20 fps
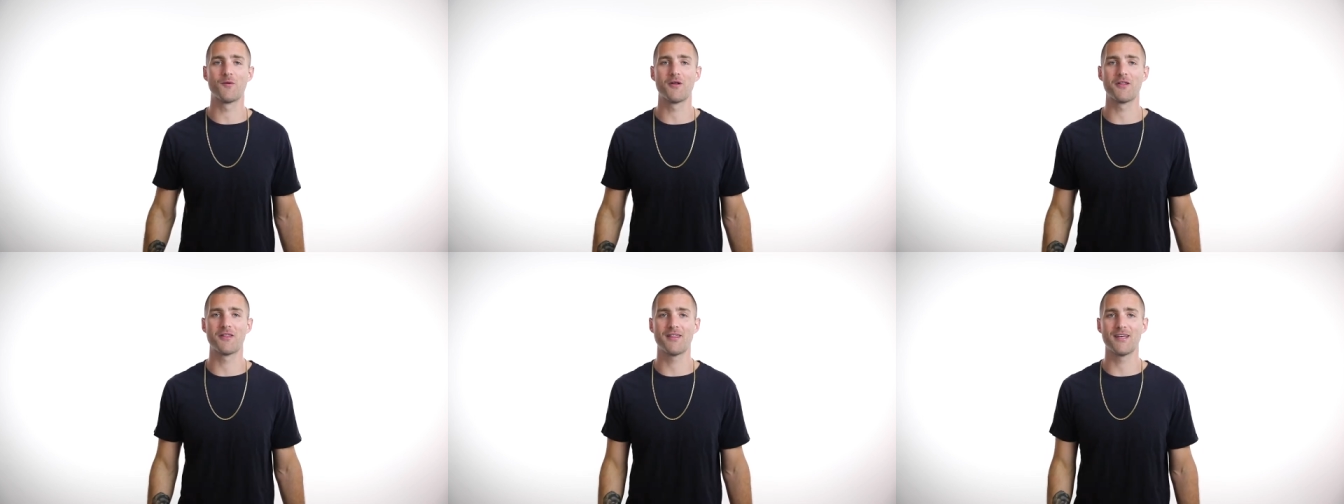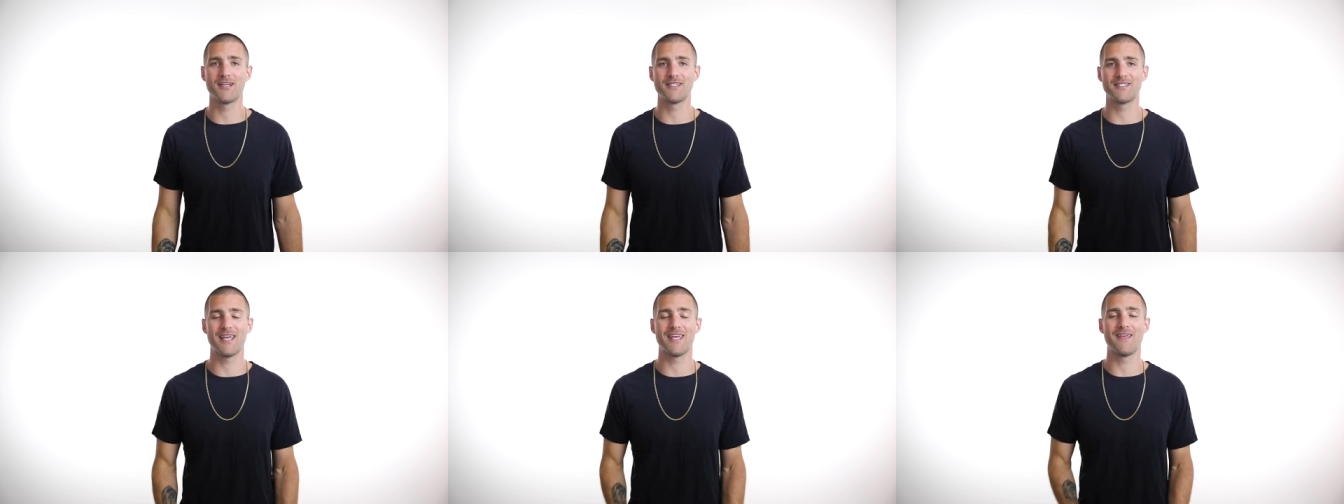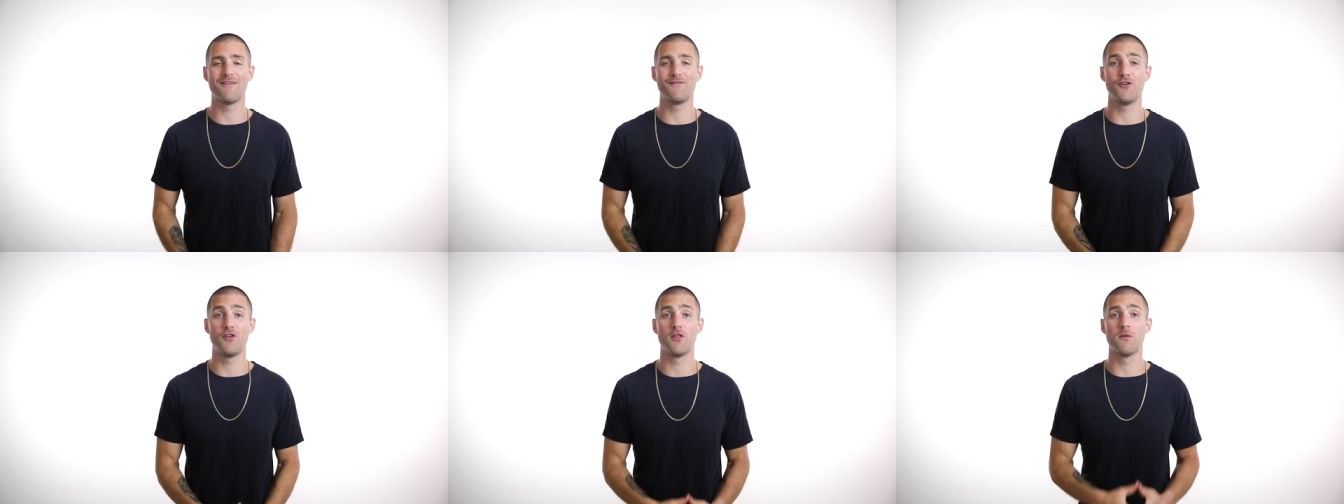What are the things that
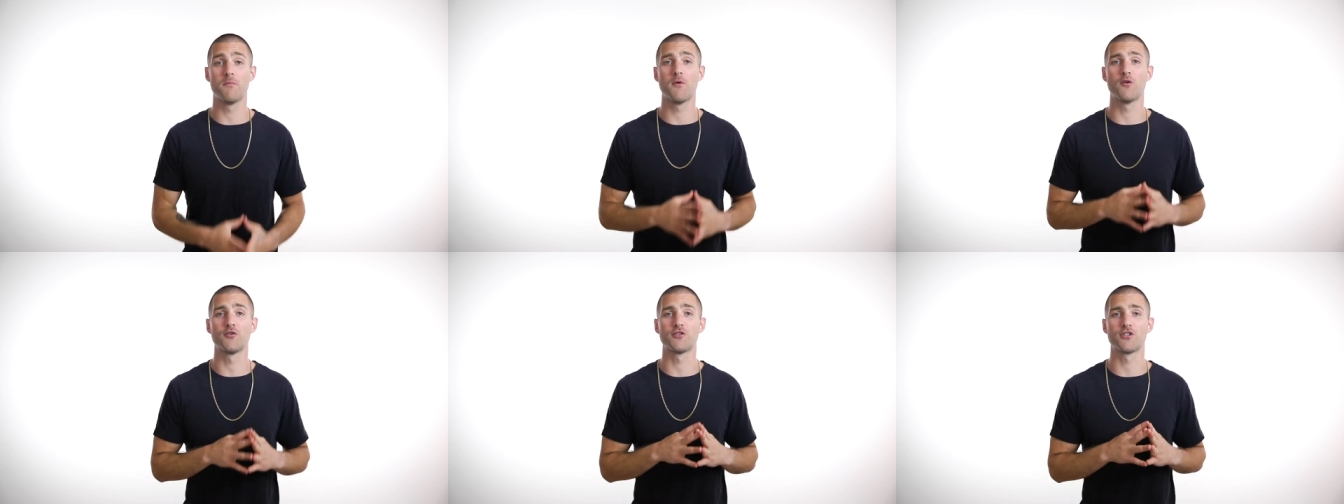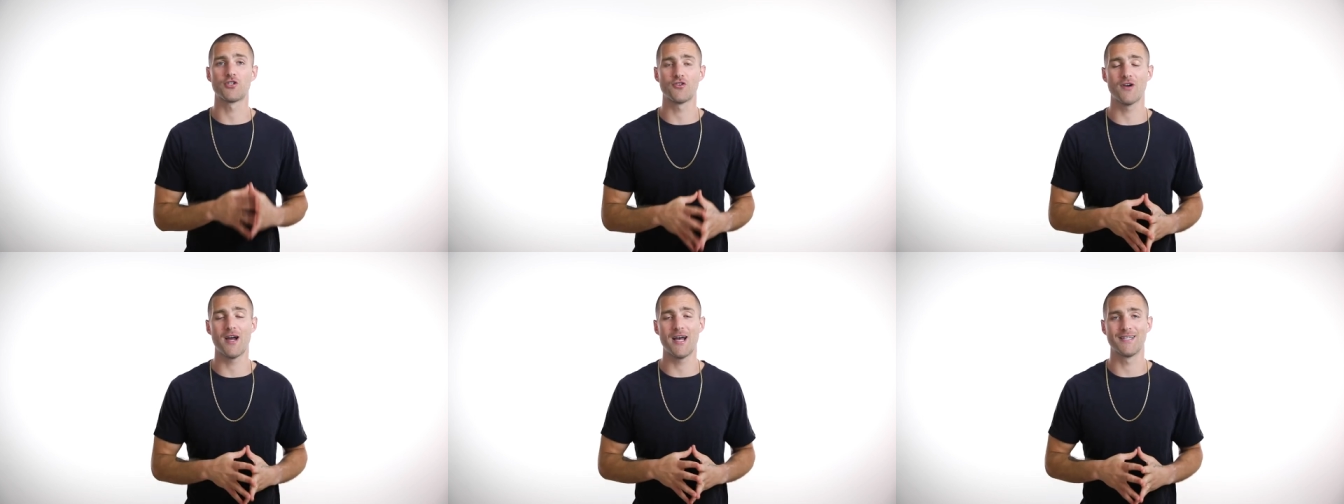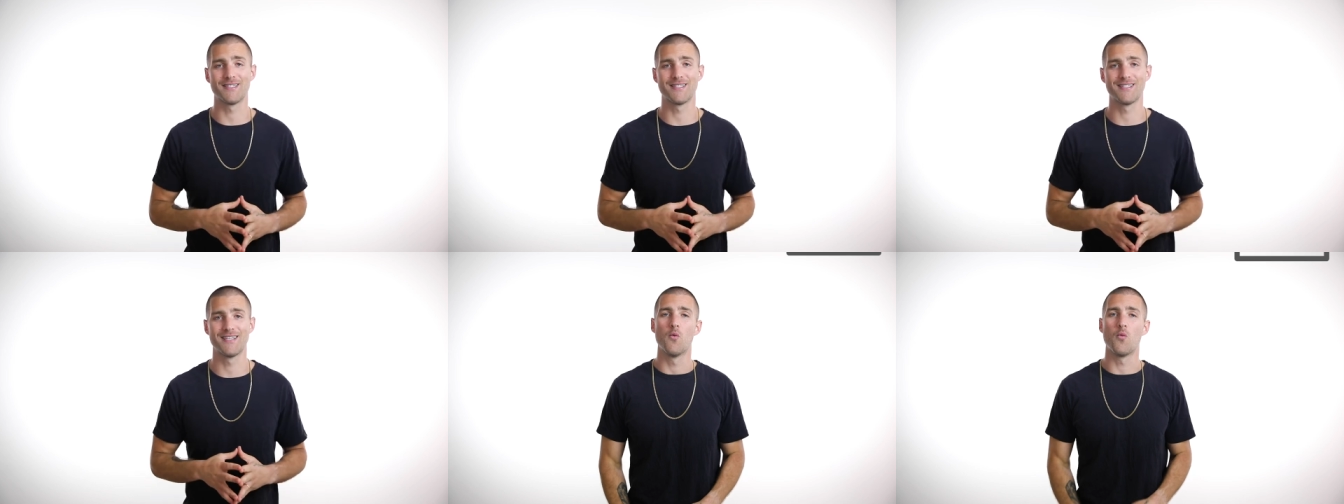give you the most
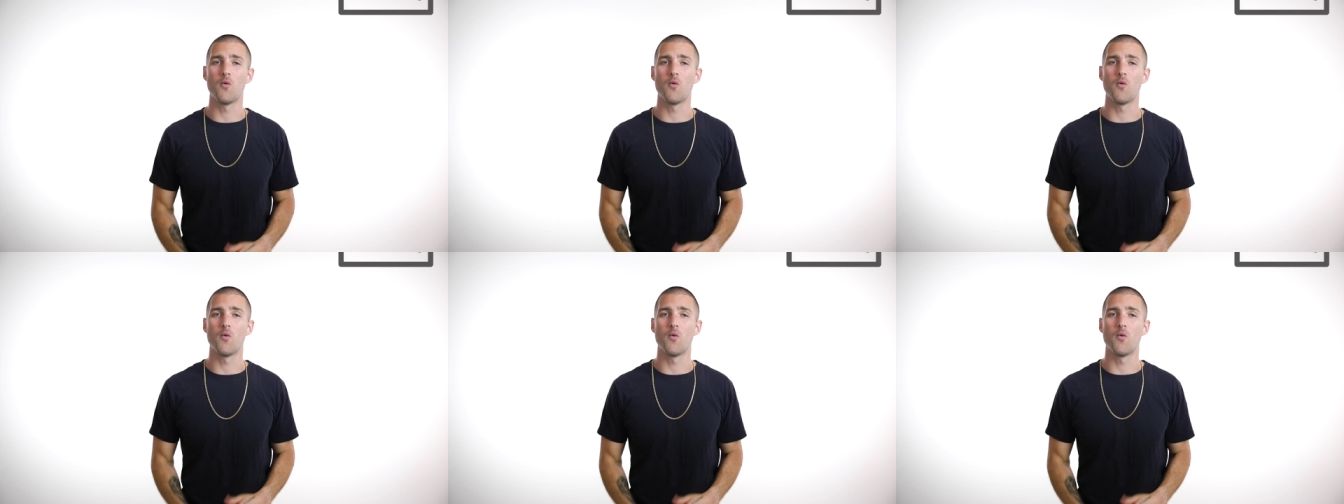stress?